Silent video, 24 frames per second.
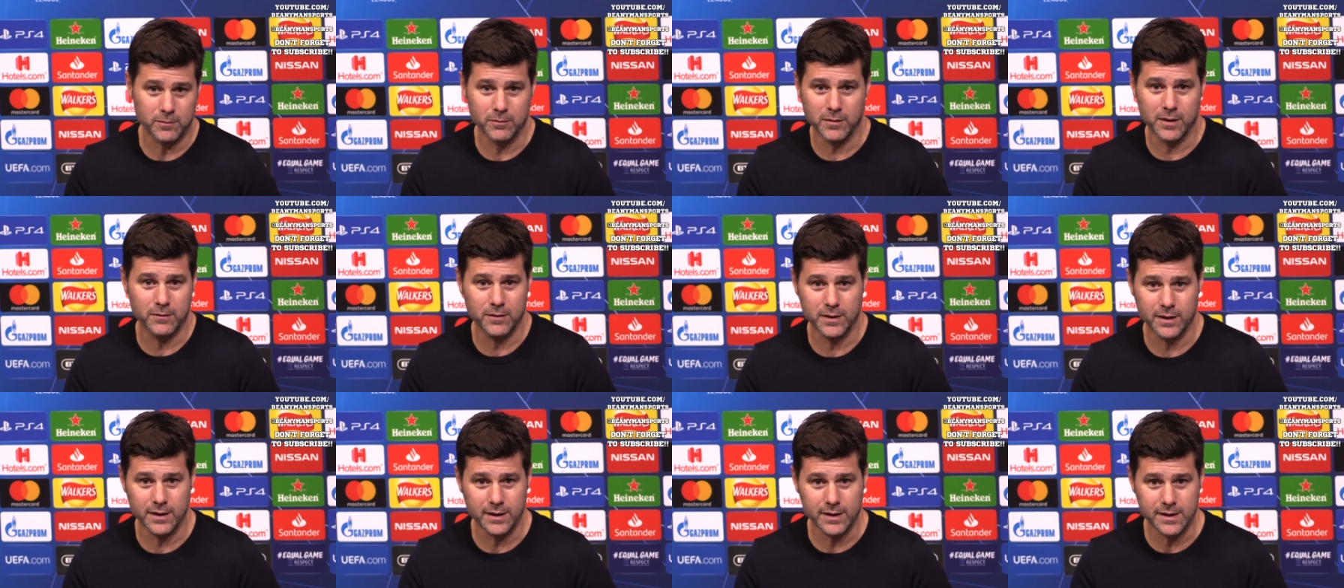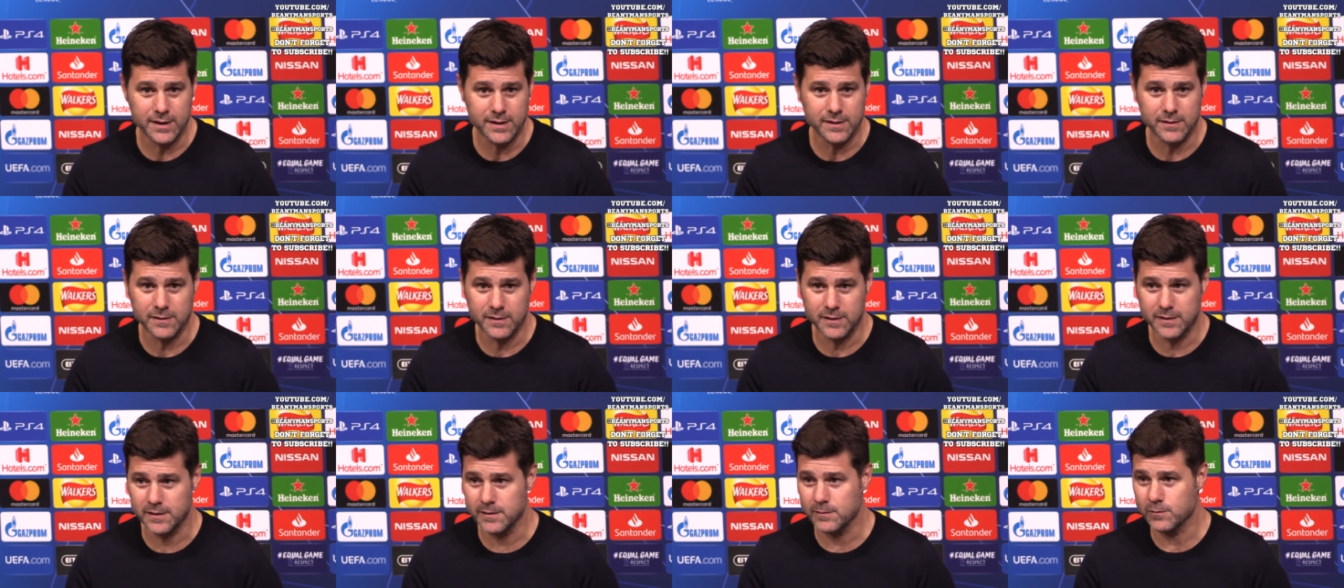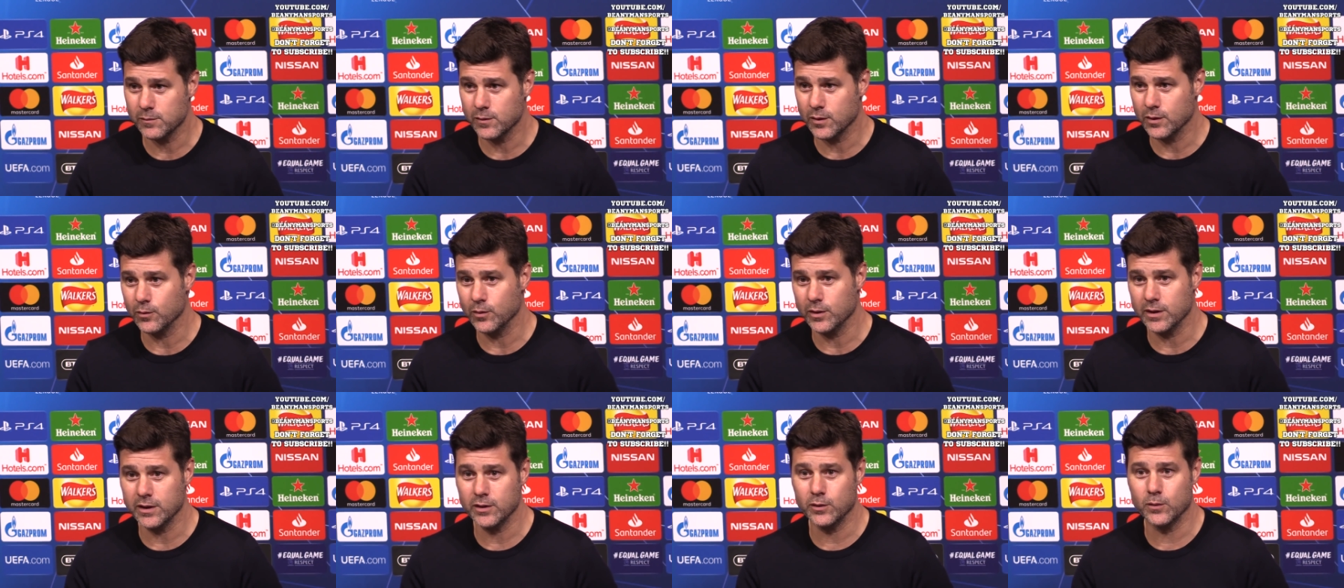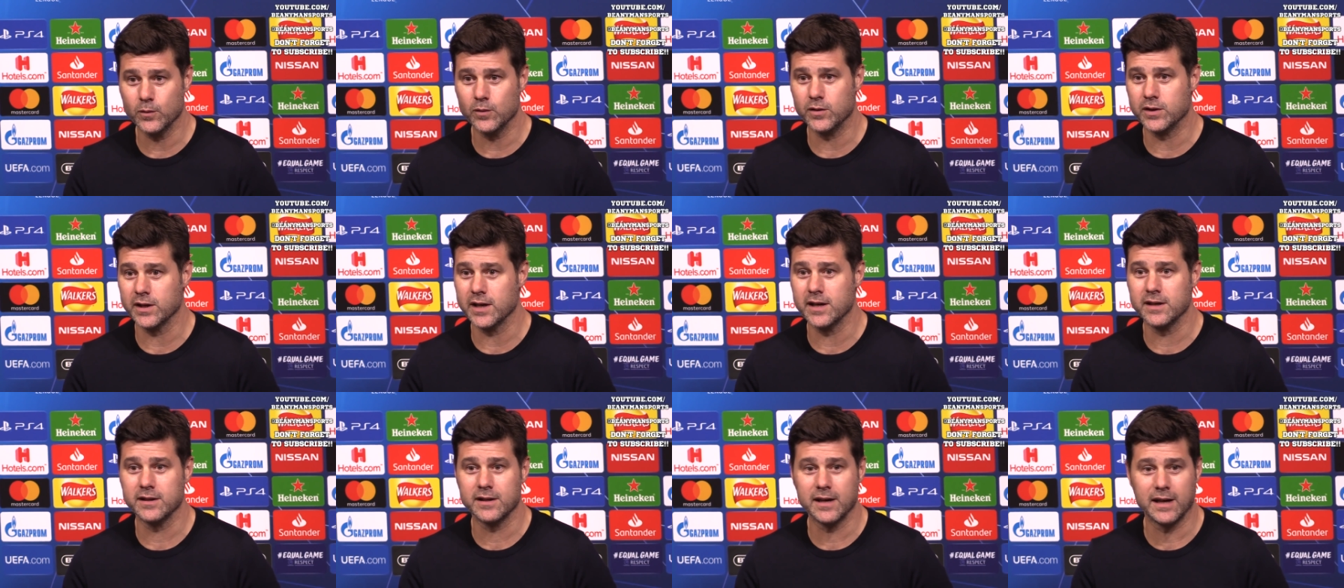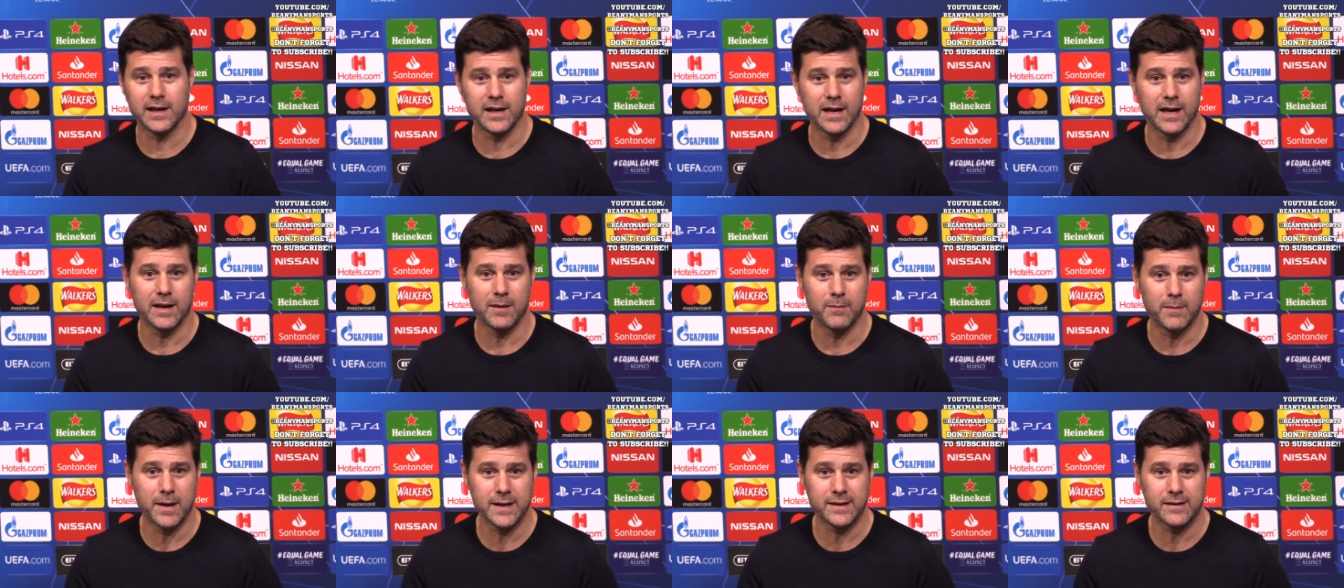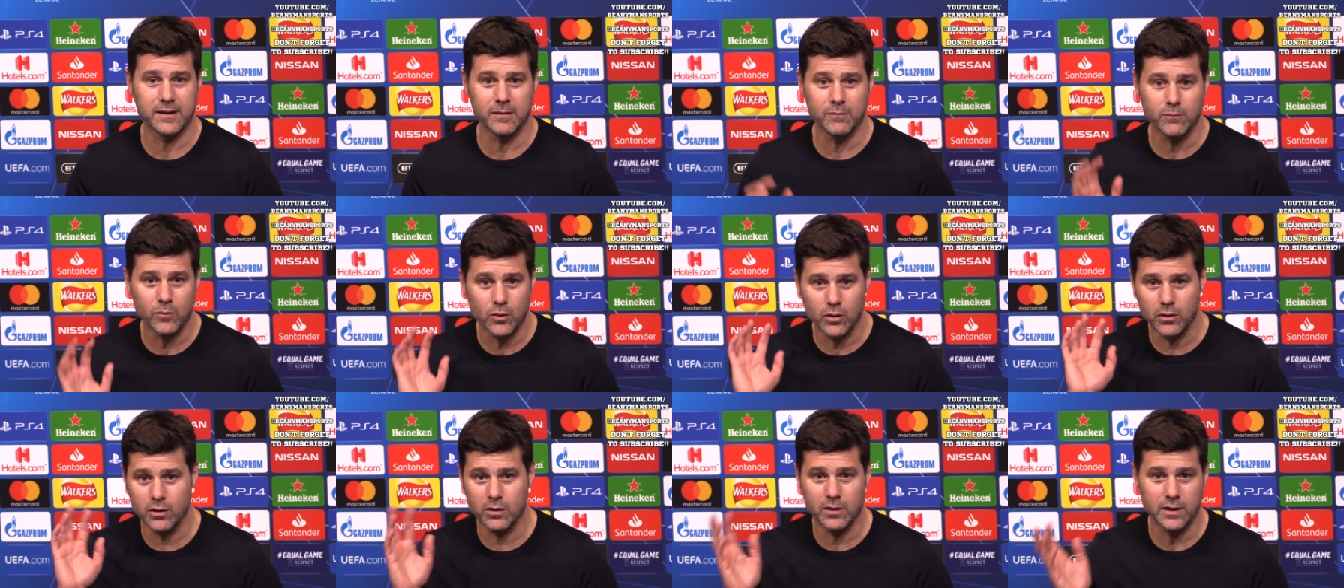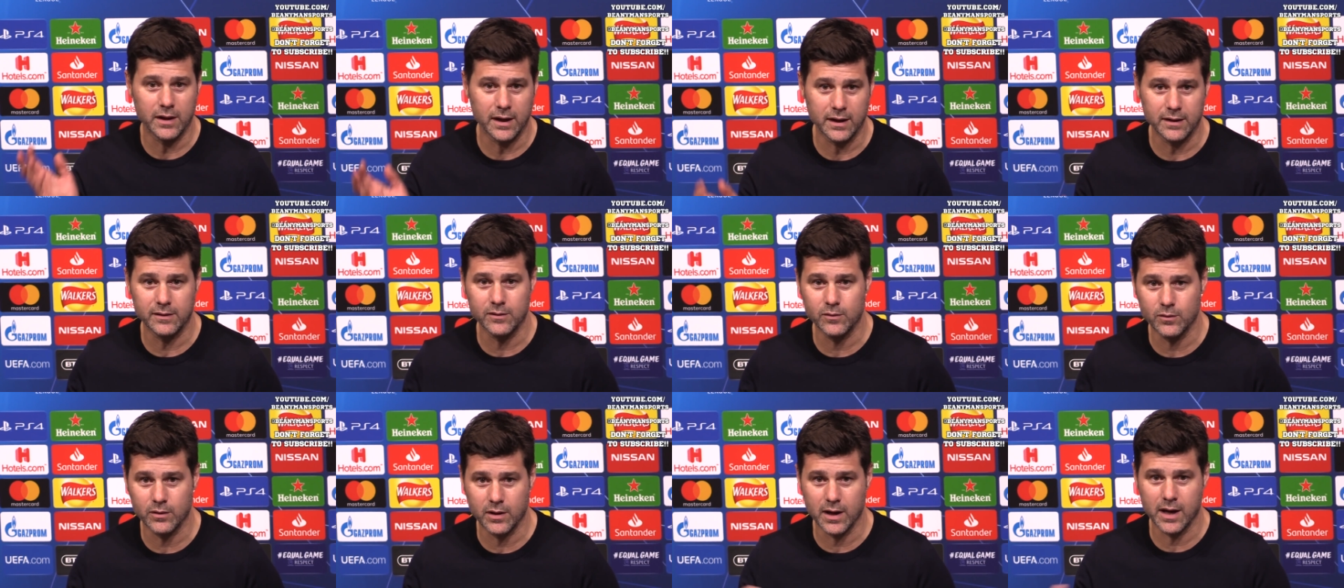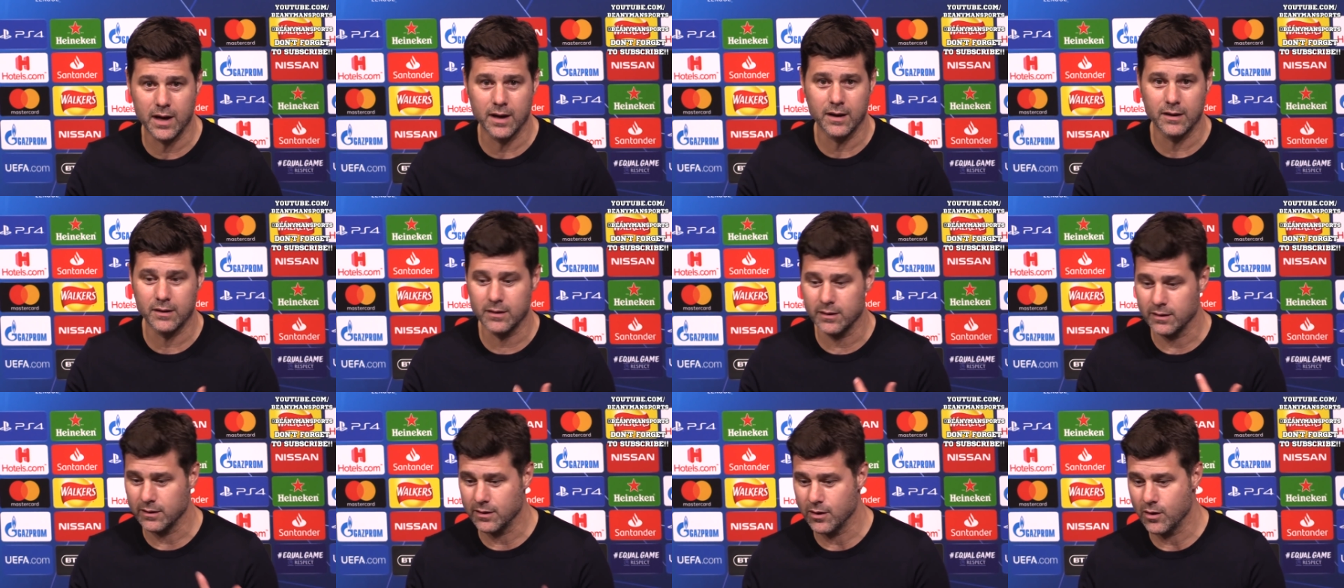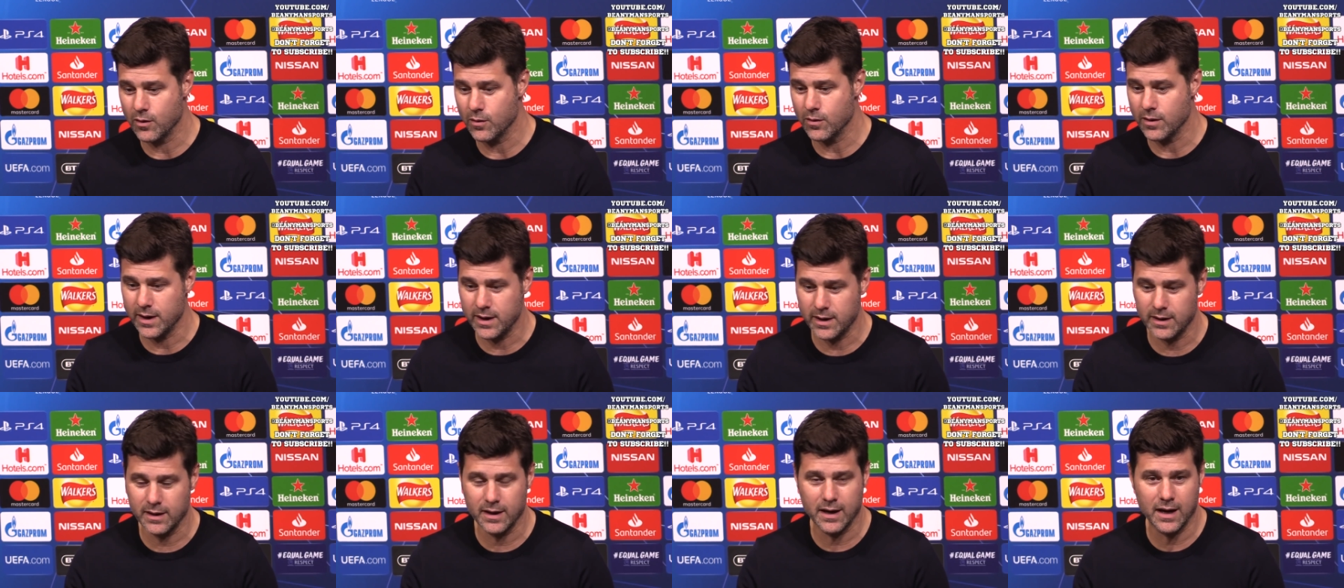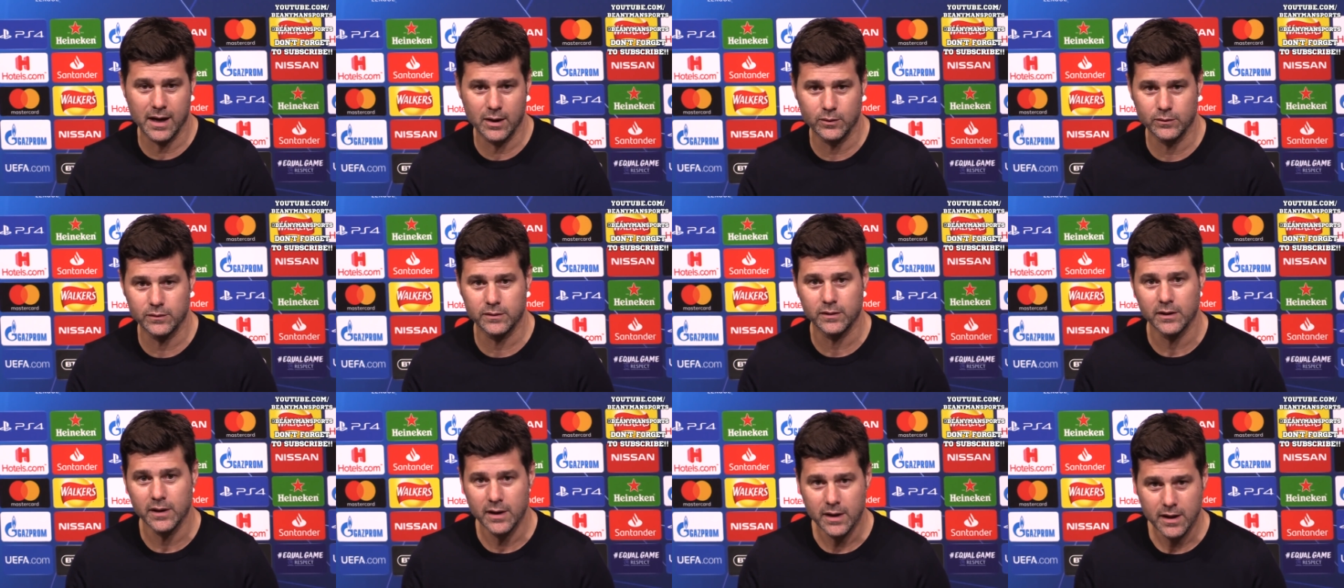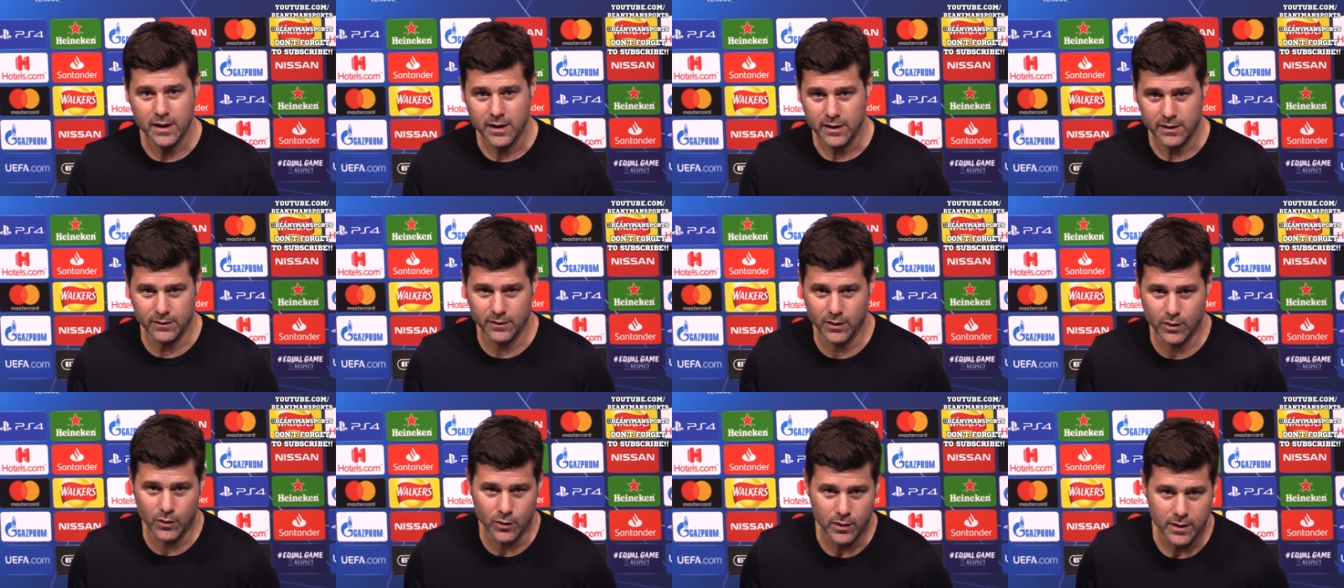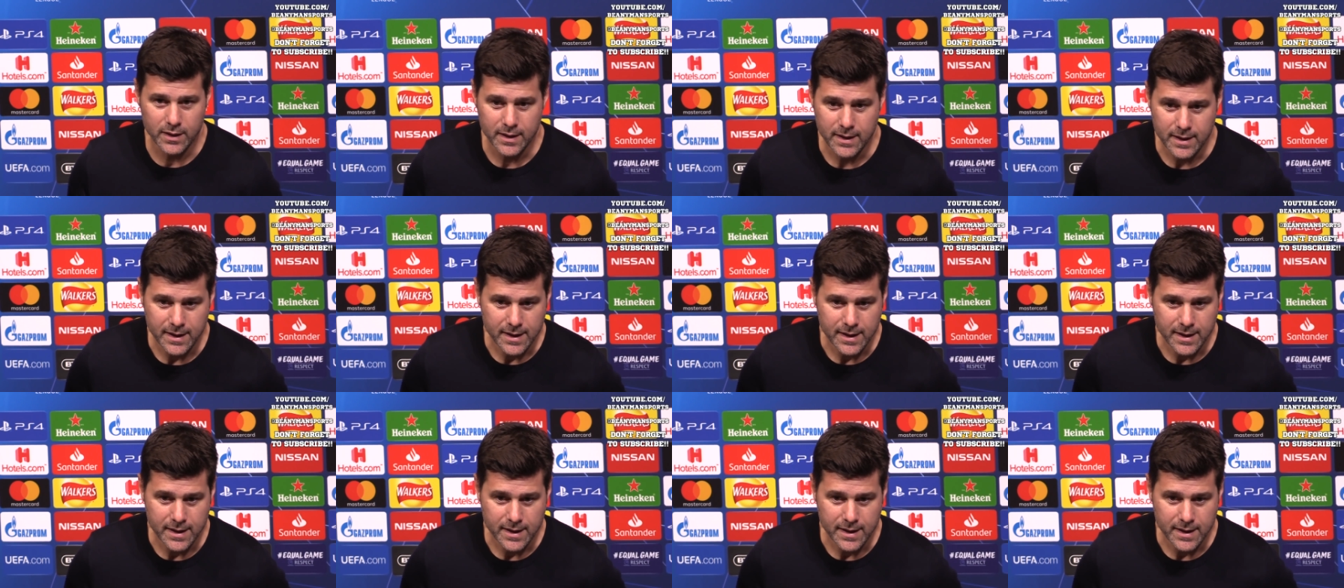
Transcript: Maybe it's, it's more we need to change like a uh, basketball that you can go in, out, you know.